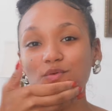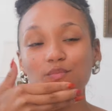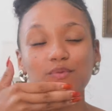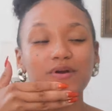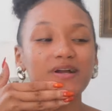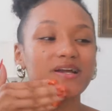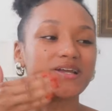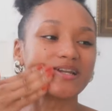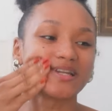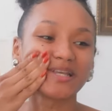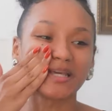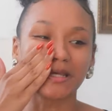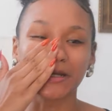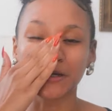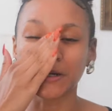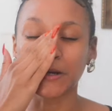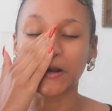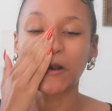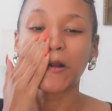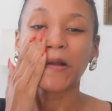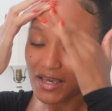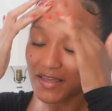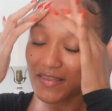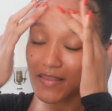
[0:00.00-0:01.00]
brand here,
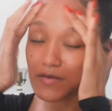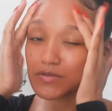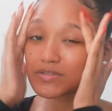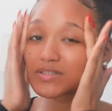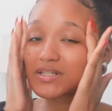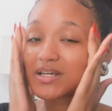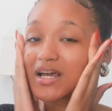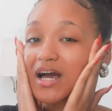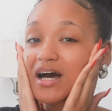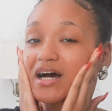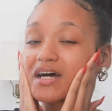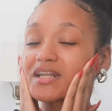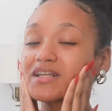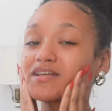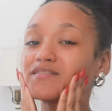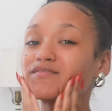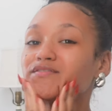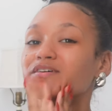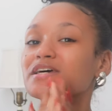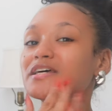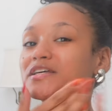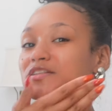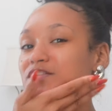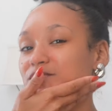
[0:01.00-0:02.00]
and that was kind of
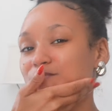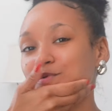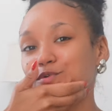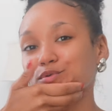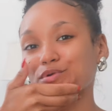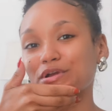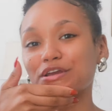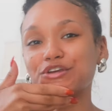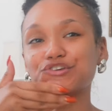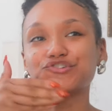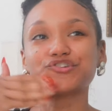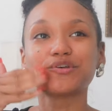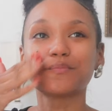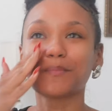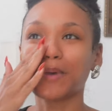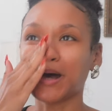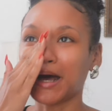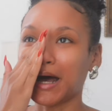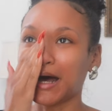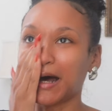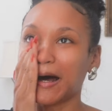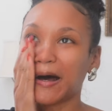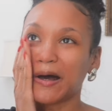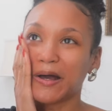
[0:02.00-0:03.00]
the inspiration
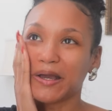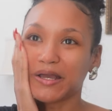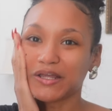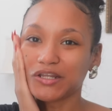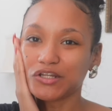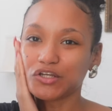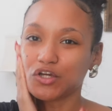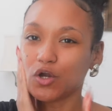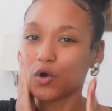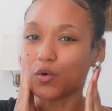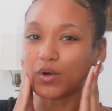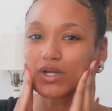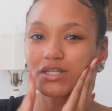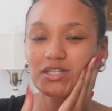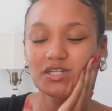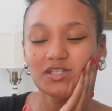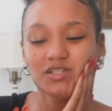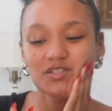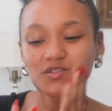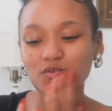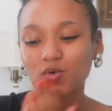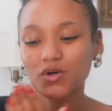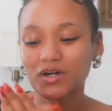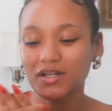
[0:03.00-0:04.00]
behind going to the
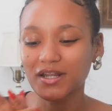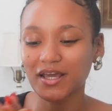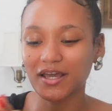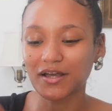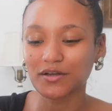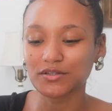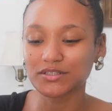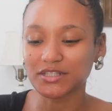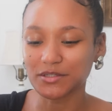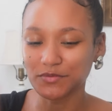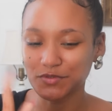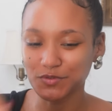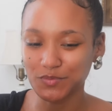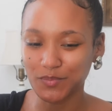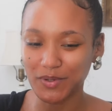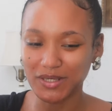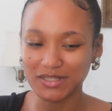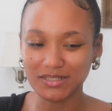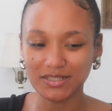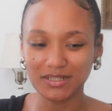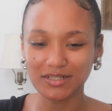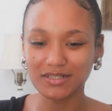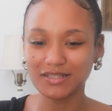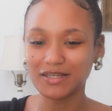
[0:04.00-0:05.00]
Swan House. It was
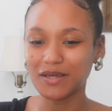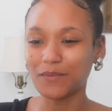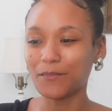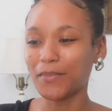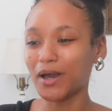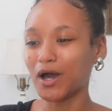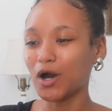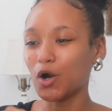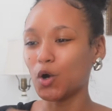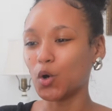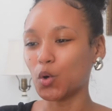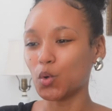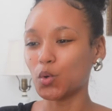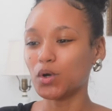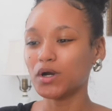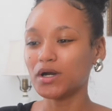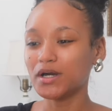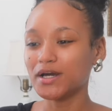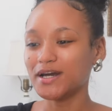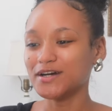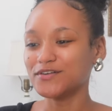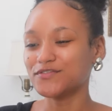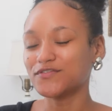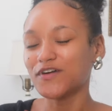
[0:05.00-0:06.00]
basically about
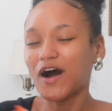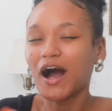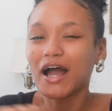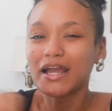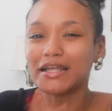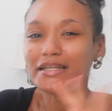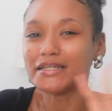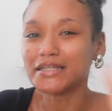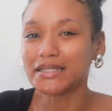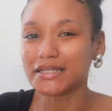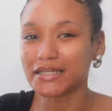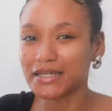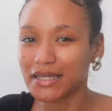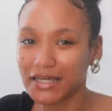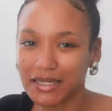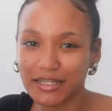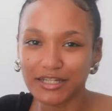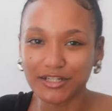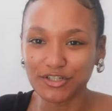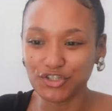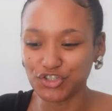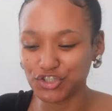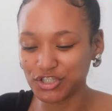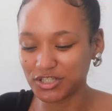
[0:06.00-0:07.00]
finding
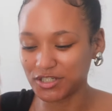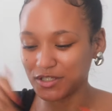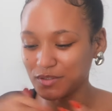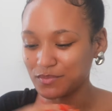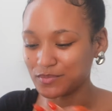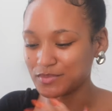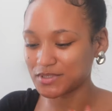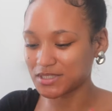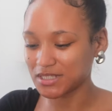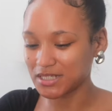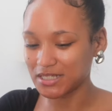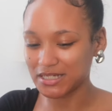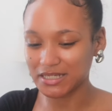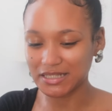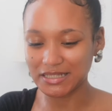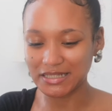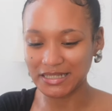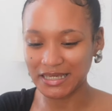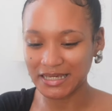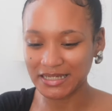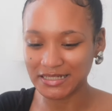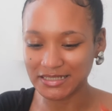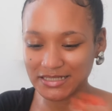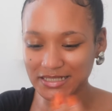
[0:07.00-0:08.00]
hidden gems in
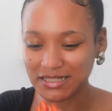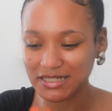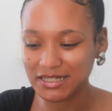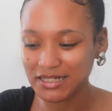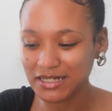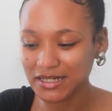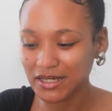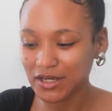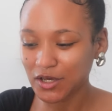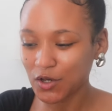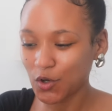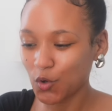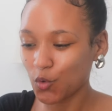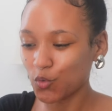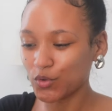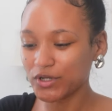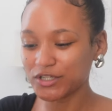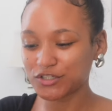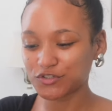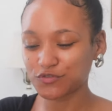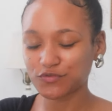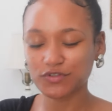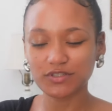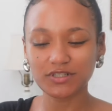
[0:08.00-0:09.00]
Atlanta,
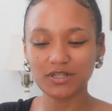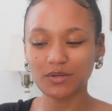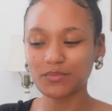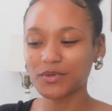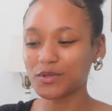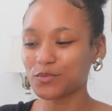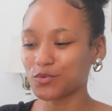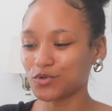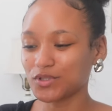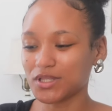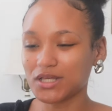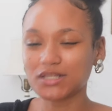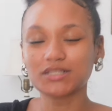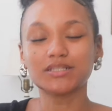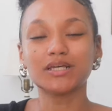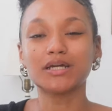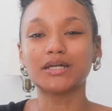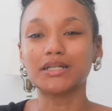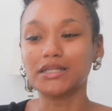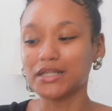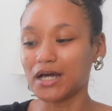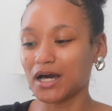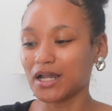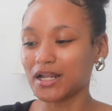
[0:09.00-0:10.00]
which for some people that's
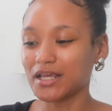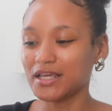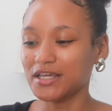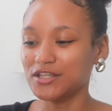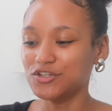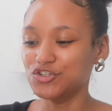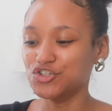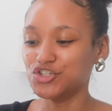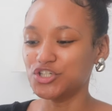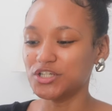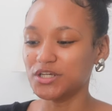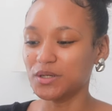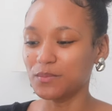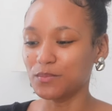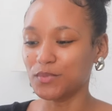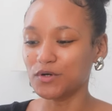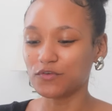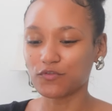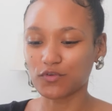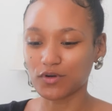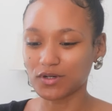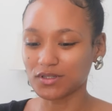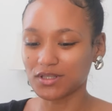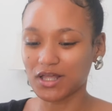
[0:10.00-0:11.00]
like not a hidden gem, but
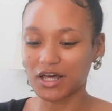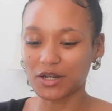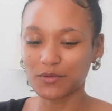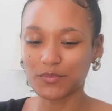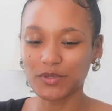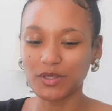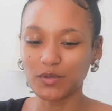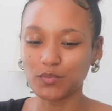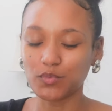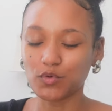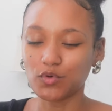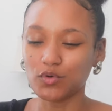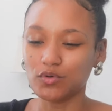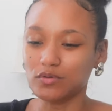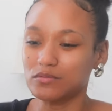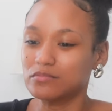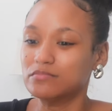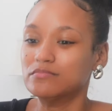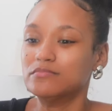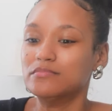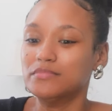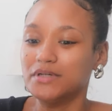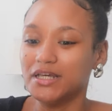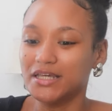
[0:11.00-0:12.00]
for a lot of people
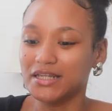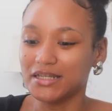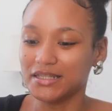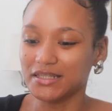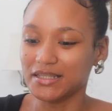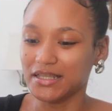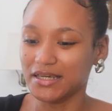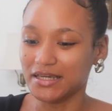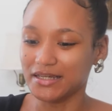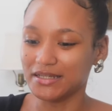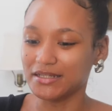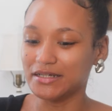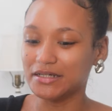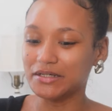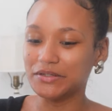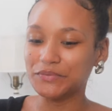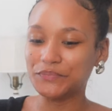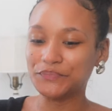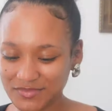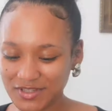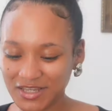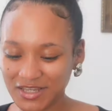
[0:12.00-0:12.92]
in Atlanta,